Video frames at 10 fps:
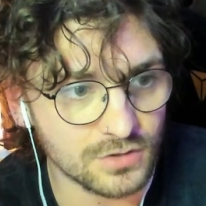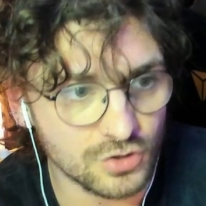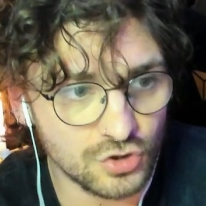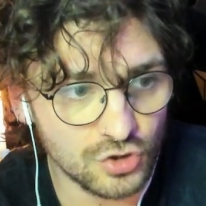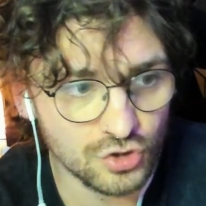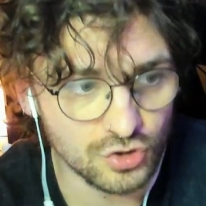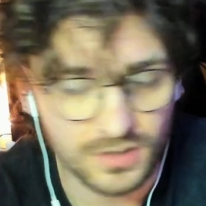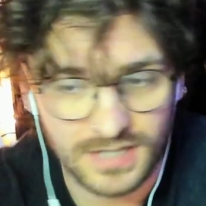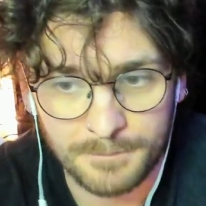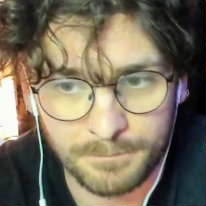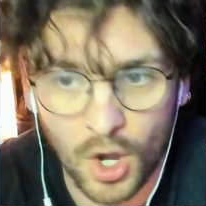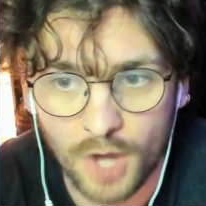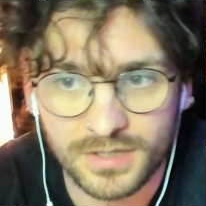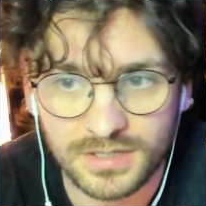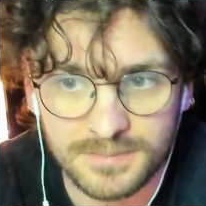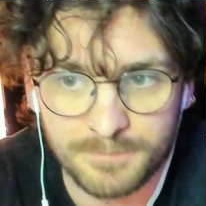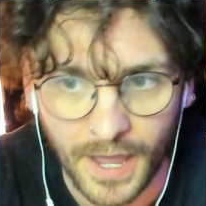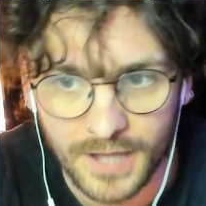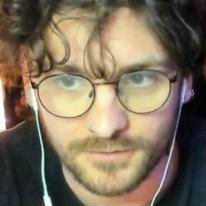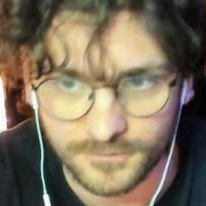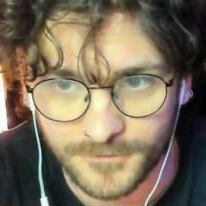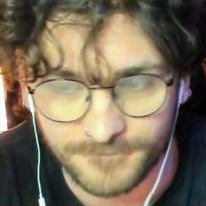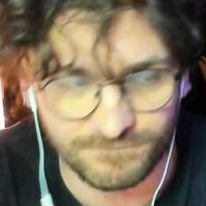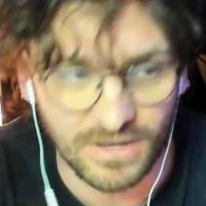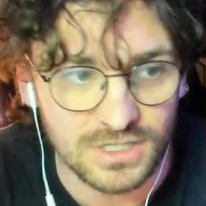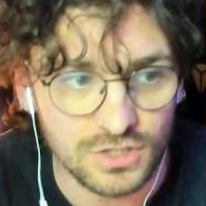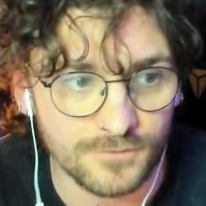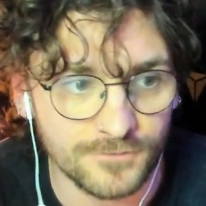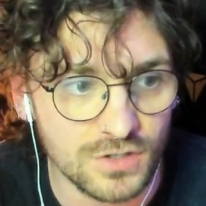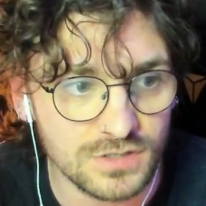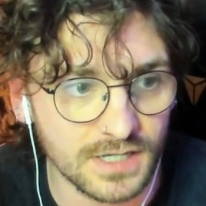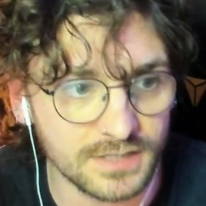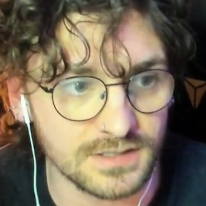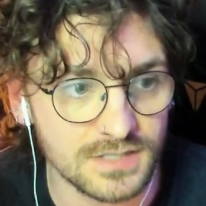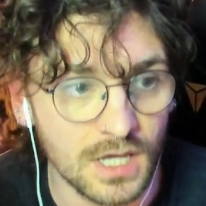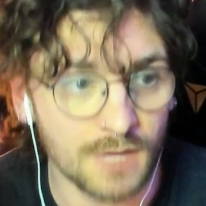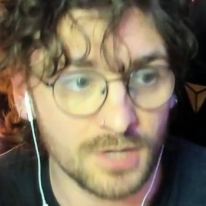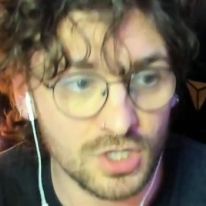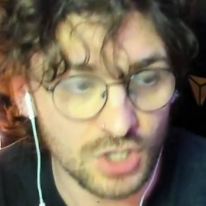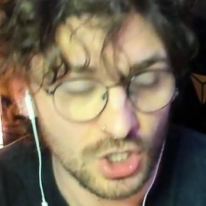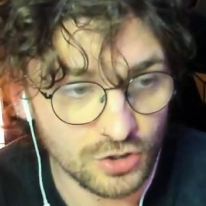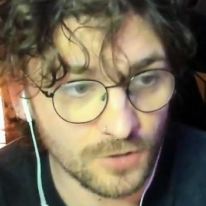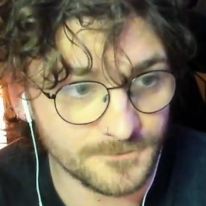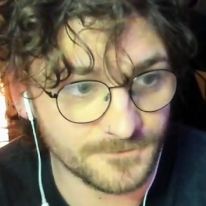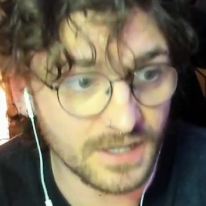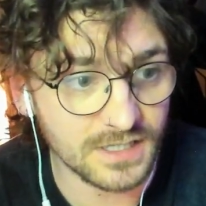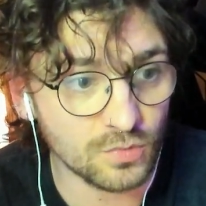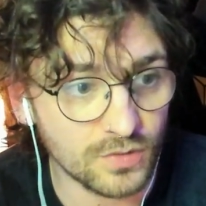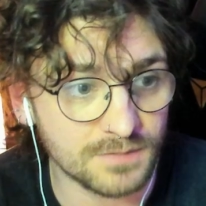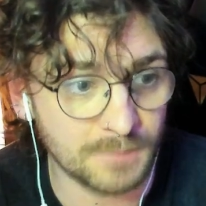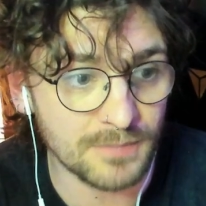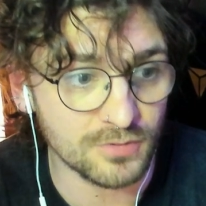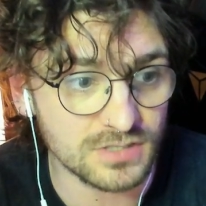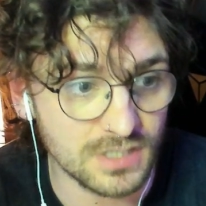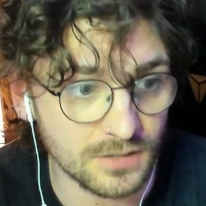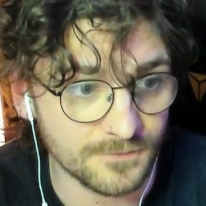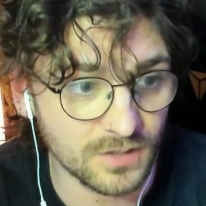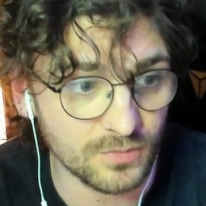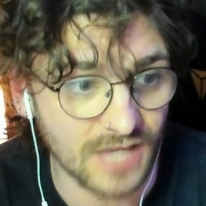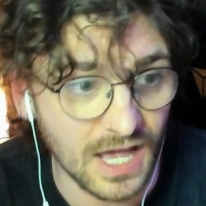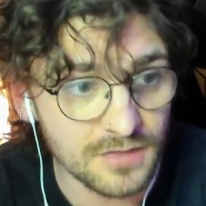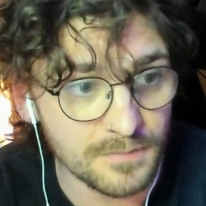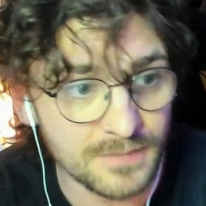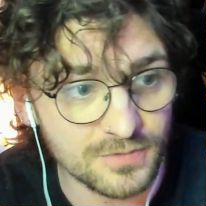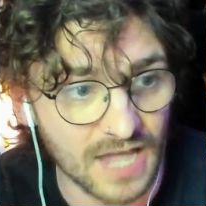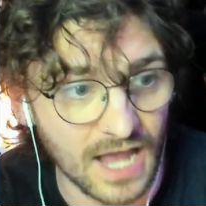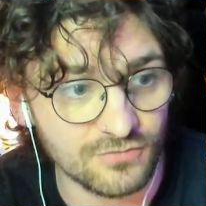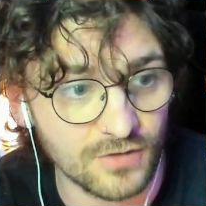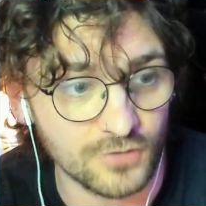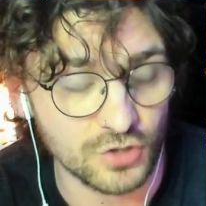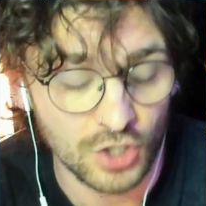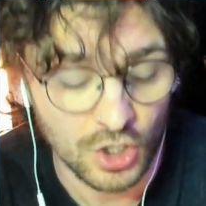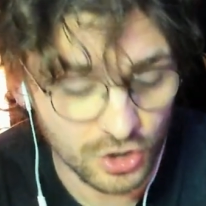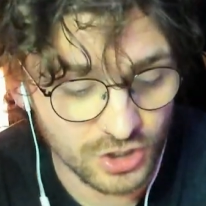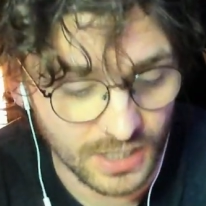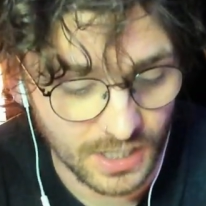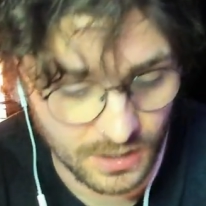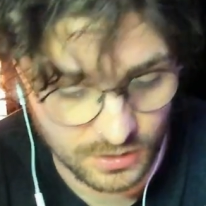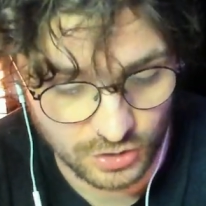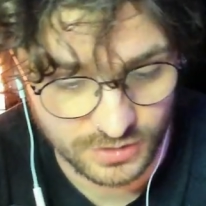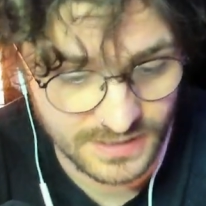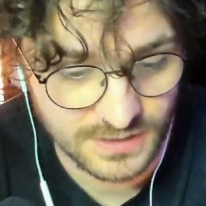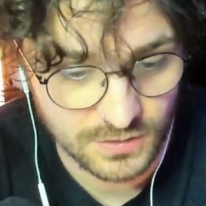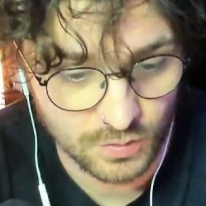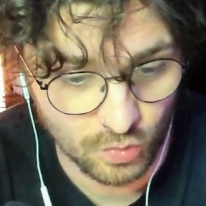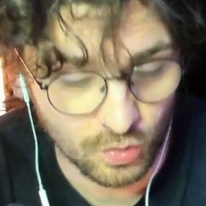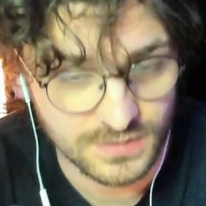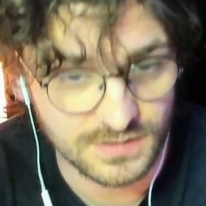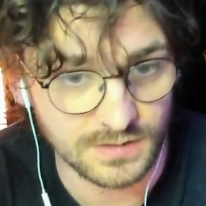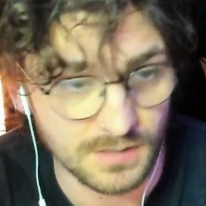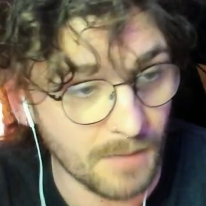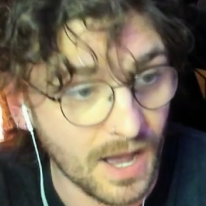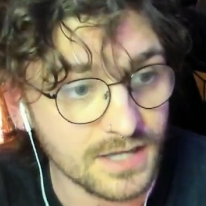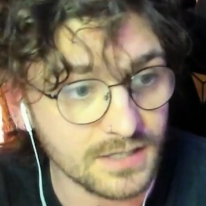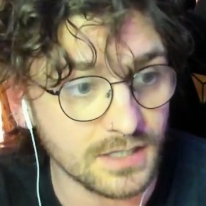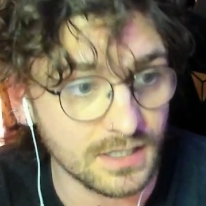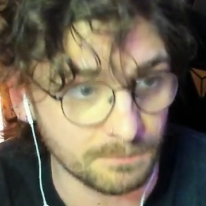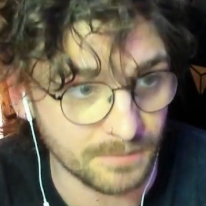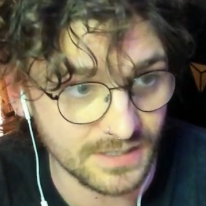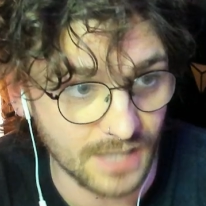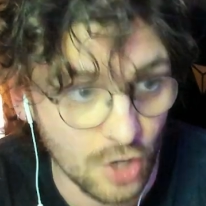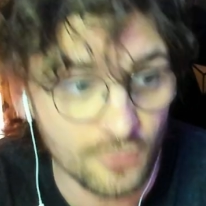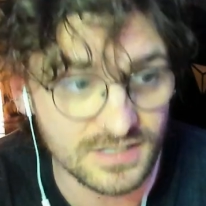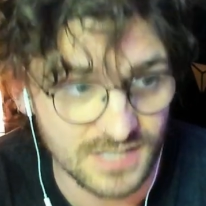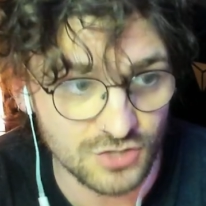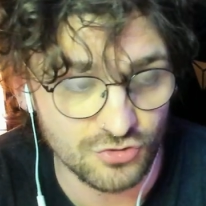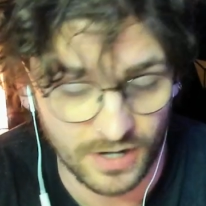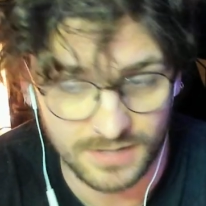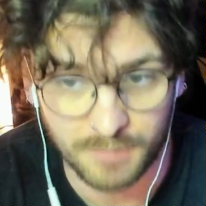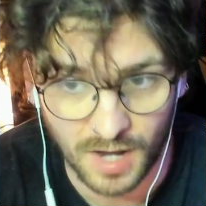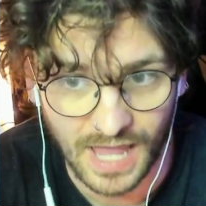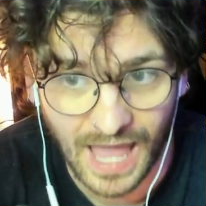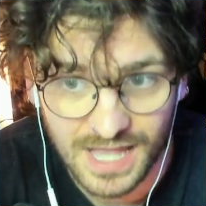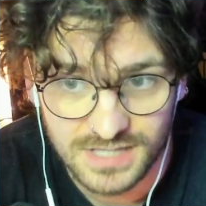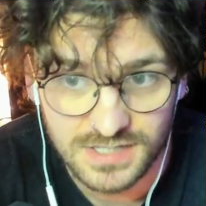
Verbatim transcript: You should get permanently banned for faking your views like this because you're fucking with people's you're fucking with other people's ad revenue. You're going to you're leading towards the market being oversaturated by ads.